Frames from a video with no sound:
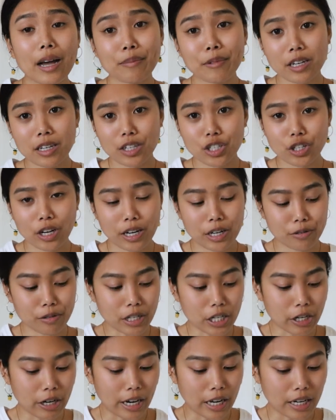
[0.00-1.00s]
I'm gonna try to
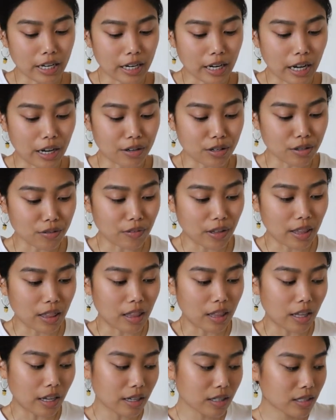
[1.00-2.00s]
recreate it out of
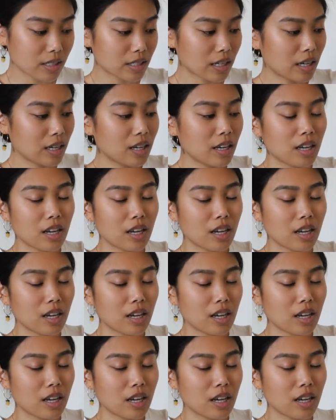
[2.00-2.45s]
this